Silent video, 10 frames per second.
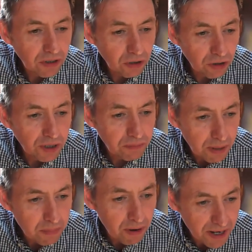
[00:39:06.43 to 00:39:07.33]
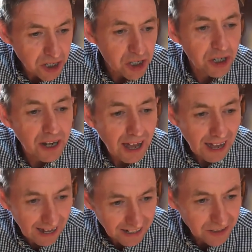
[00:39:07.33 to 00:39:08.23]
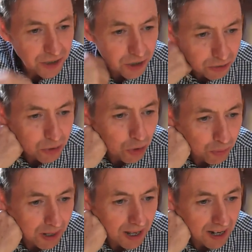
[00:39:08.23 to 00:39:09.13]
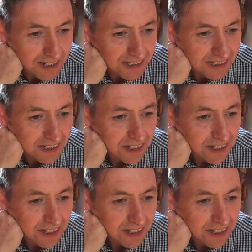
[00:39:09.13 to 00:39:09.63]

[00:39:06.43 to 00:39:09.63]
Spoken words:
urine preparation, and do you normalize